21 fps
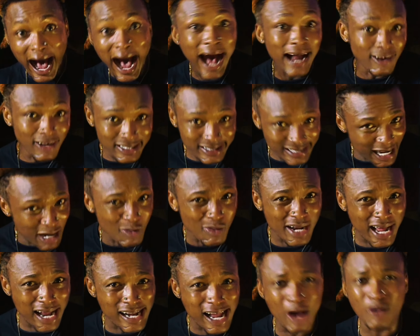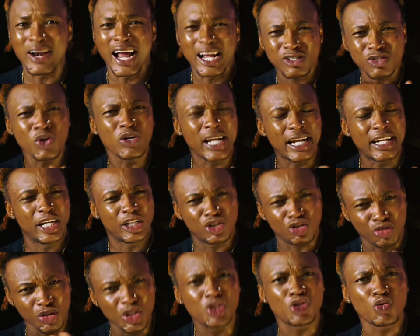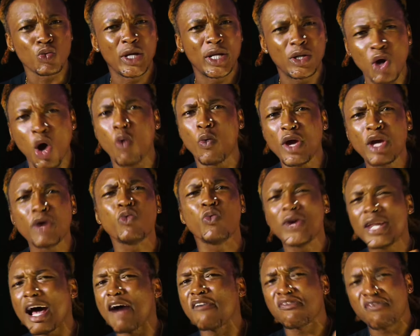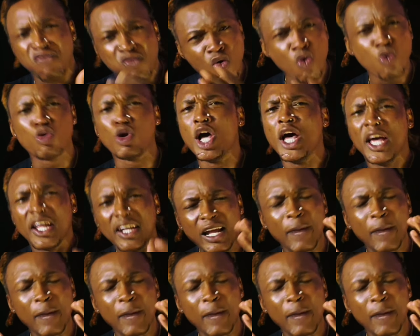I don't tell you now, not so they treat we. No, we are fool.